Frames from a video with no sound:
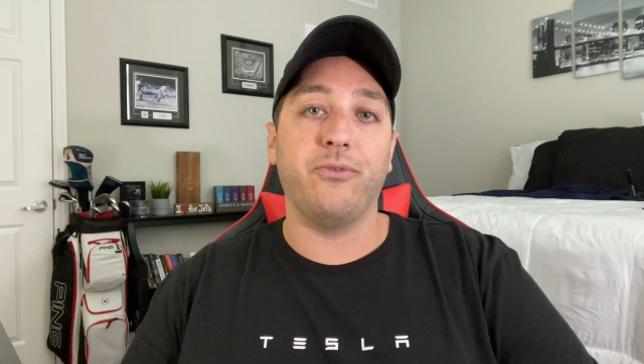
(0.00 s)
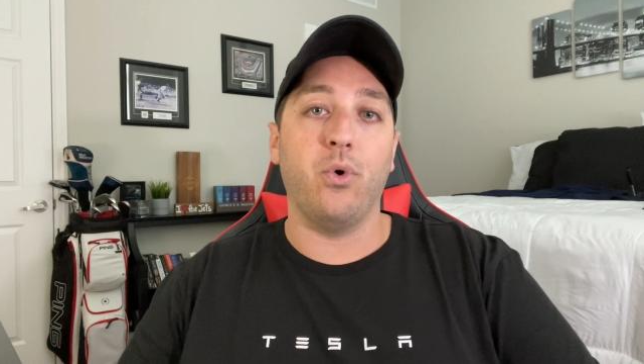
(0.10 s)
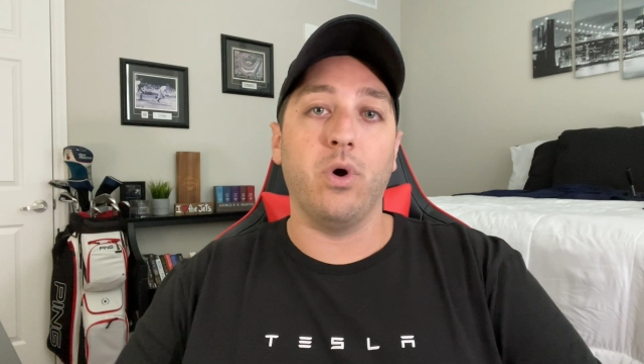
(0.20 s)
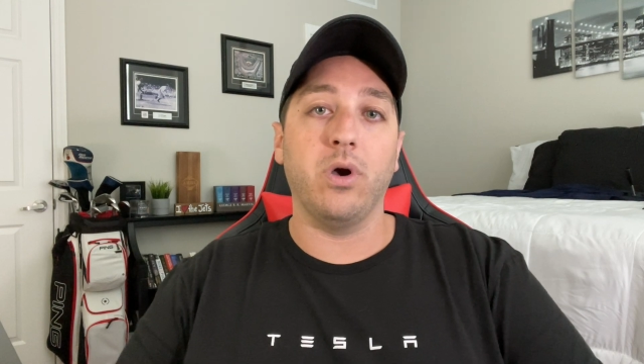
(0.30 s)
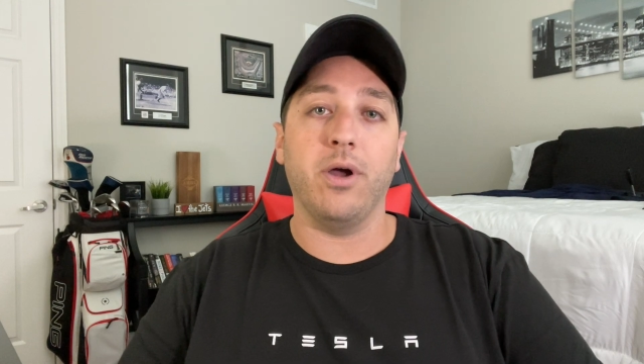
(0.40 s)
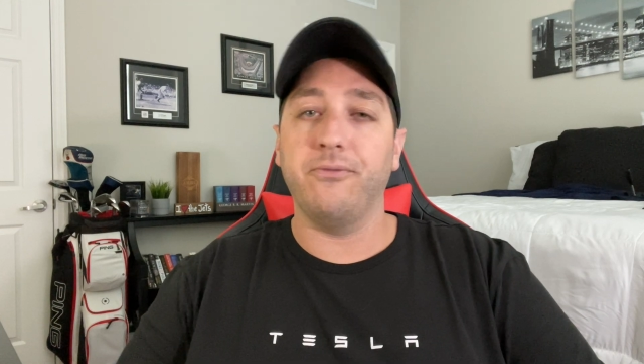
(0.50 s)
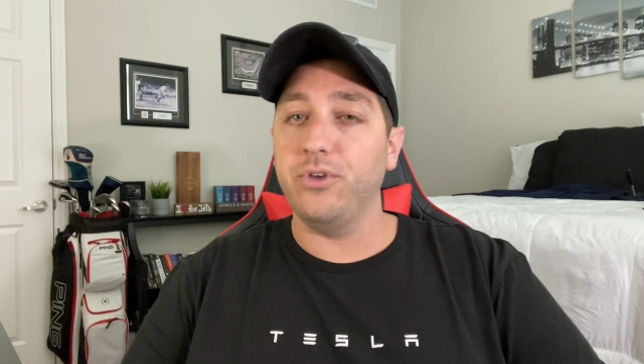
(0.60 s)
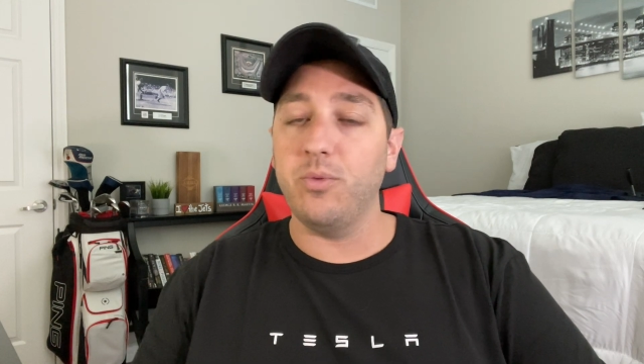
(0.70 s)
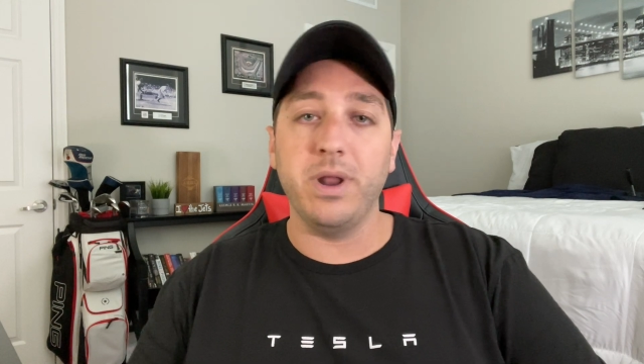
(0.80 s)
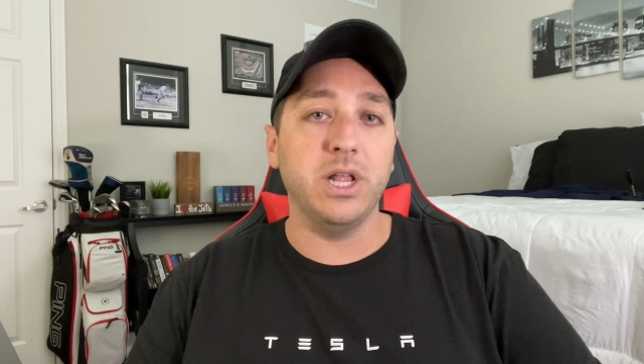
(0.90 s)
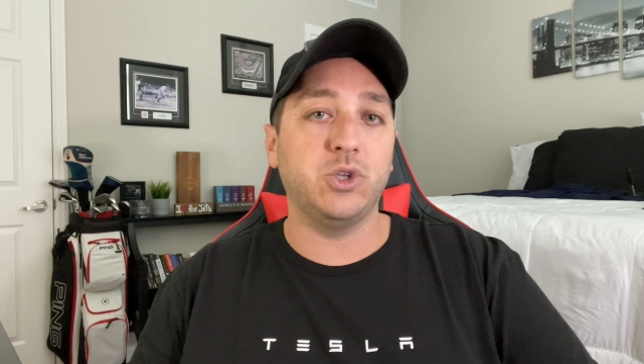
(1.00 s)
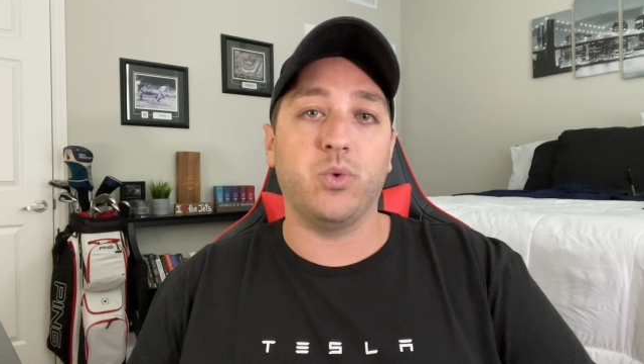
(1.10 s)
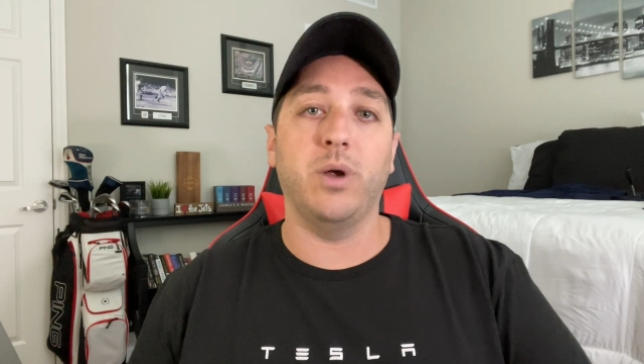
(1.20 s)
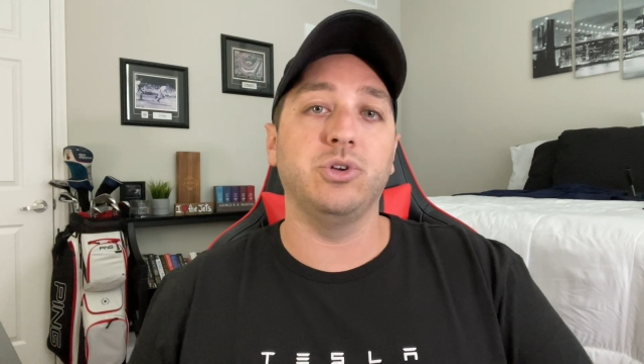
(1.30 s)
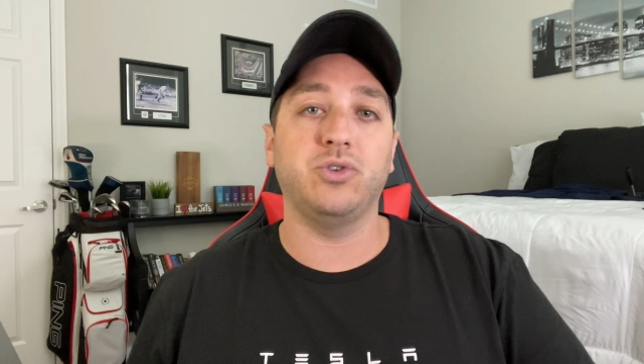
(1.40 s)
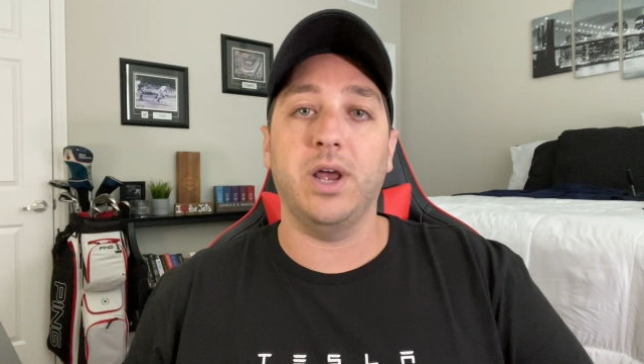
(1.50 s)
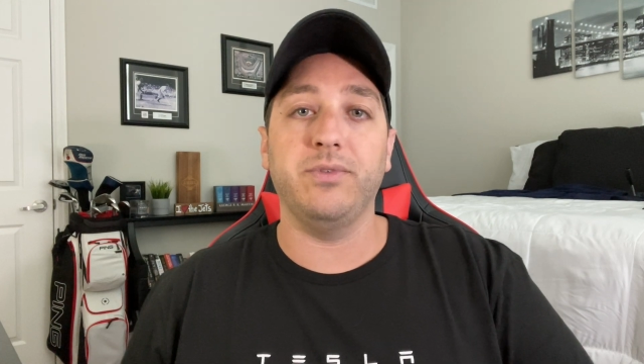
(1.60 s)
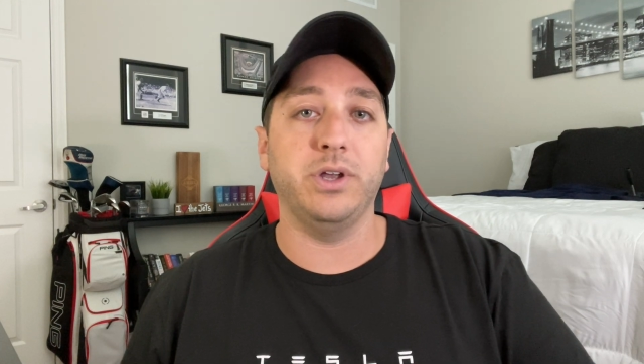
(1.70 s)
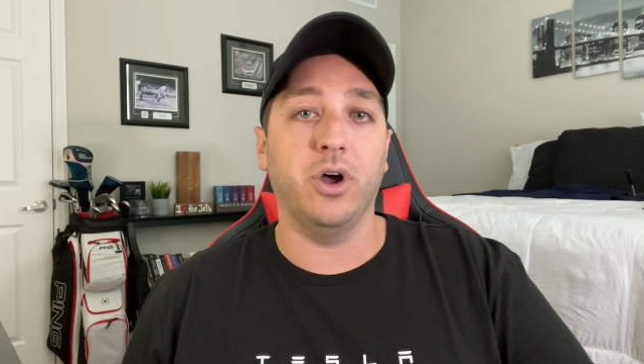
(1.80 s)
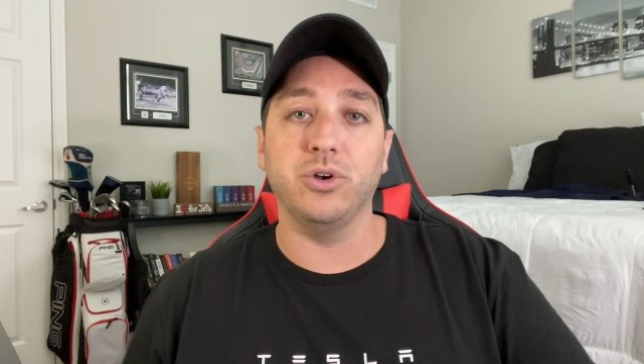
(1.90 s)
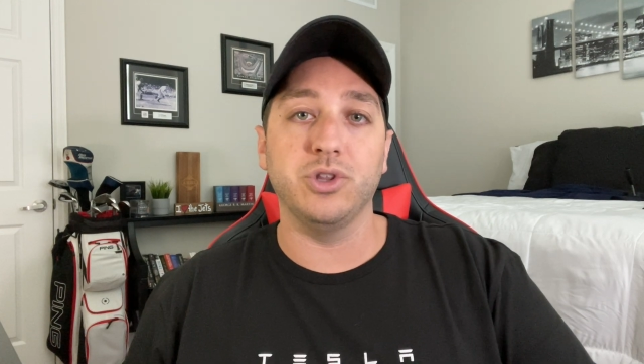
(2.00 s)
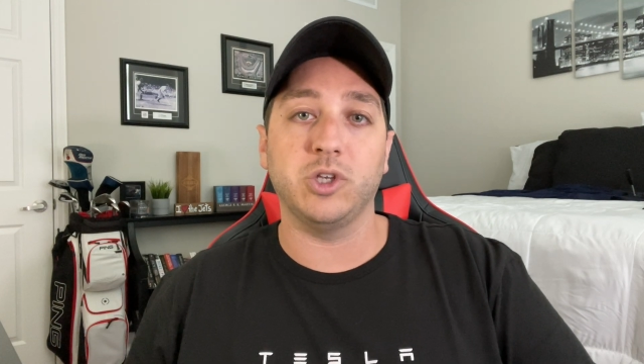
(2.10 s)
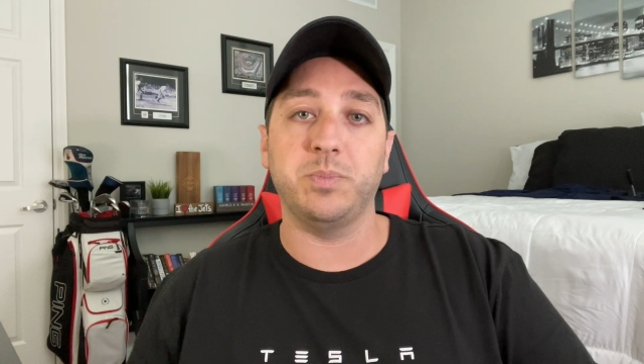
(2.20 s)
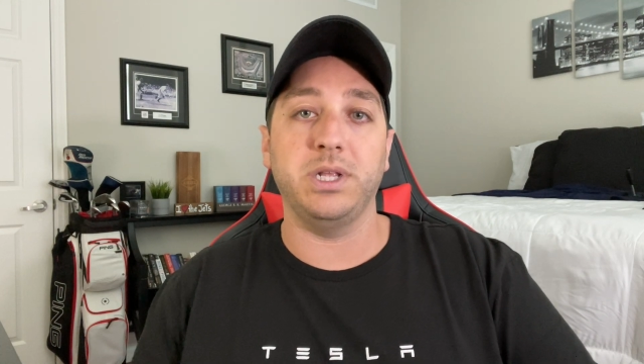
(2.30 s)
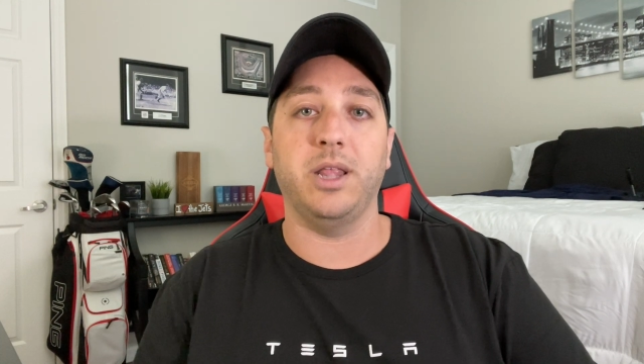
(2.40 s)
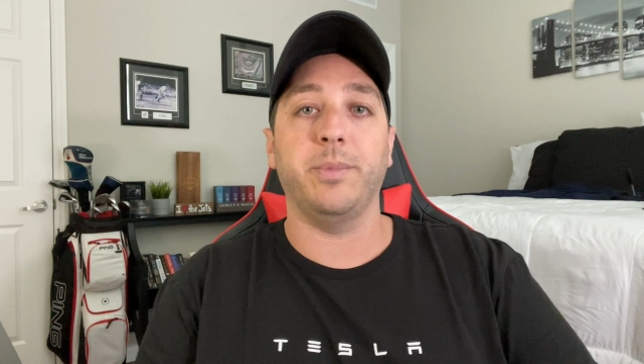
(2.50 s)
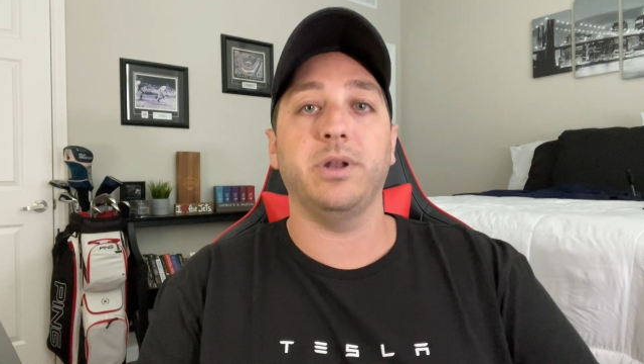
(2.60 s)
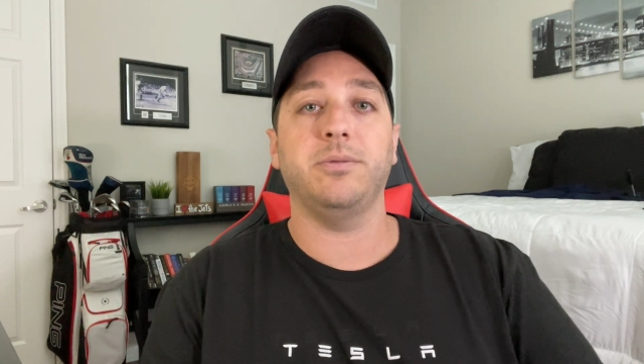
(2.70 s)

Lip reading: for a few minutes where I was traveling under the speed limit.